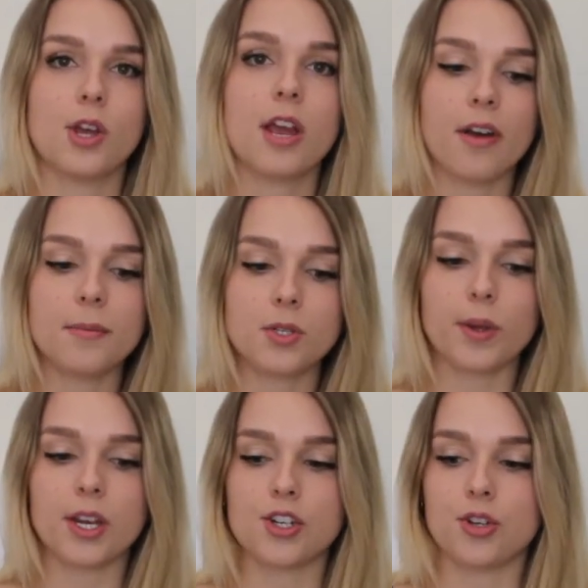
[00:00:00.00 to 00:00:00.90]
So if I'm
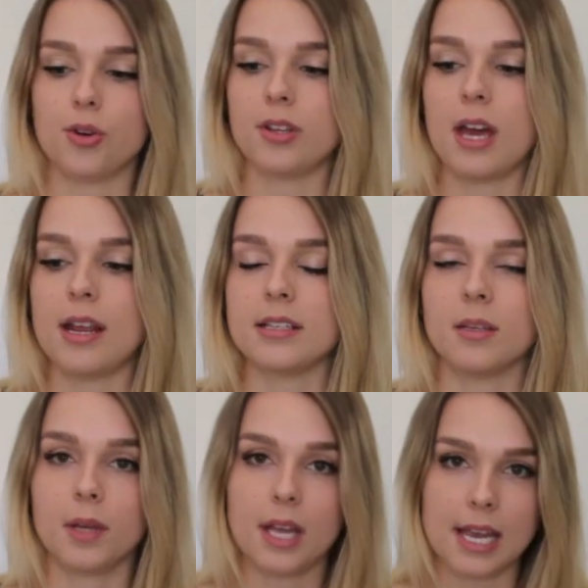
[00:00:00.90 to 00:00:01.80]
doing a shoot that is
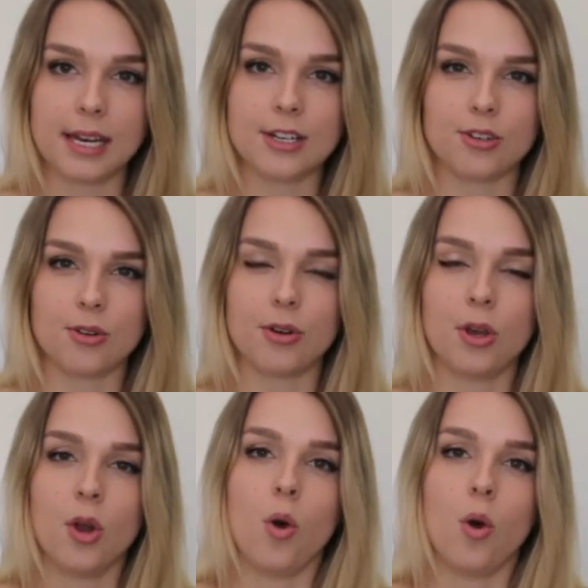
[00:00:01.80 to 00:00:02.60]
a bikini shoot